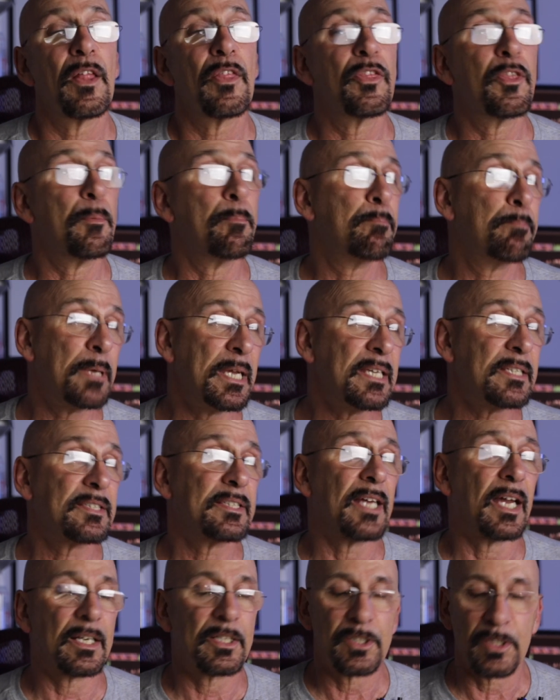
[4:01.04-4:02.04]
The B
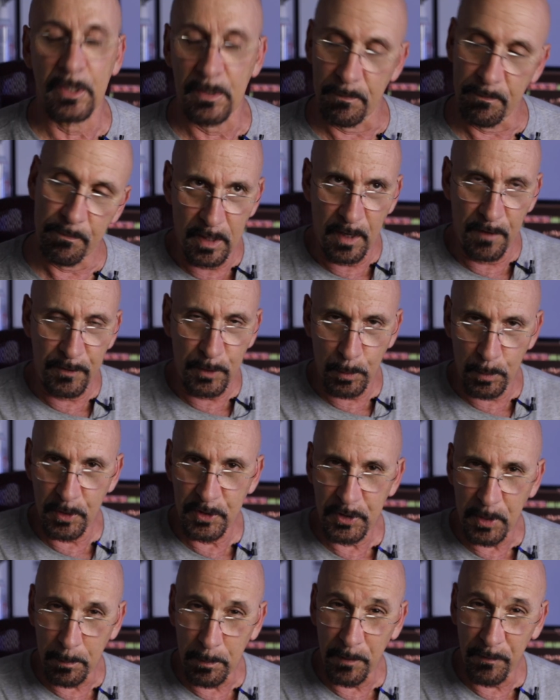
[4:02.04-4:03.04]
section, if you were to
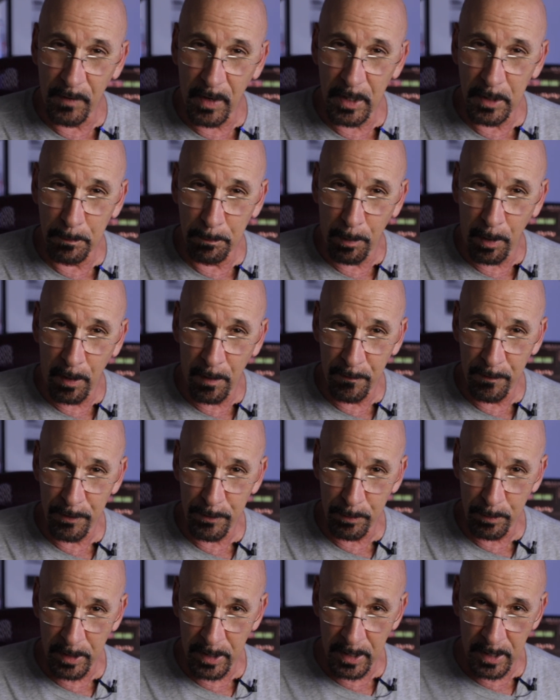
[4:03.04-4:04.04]
subdivide a bar of
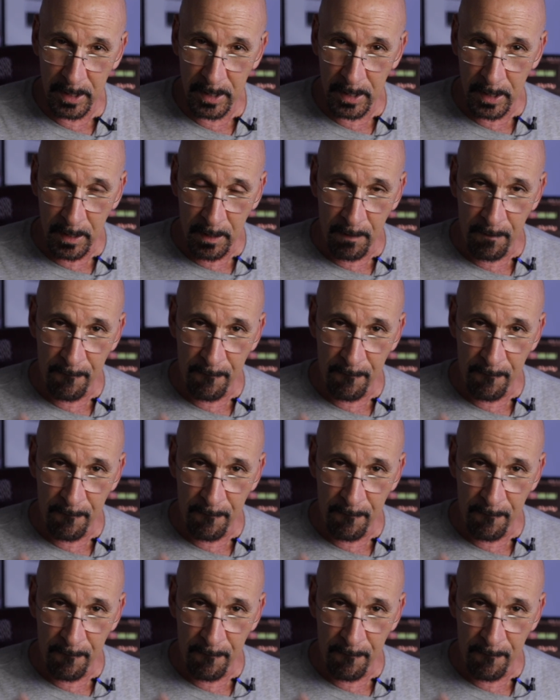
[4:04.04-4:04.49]
three,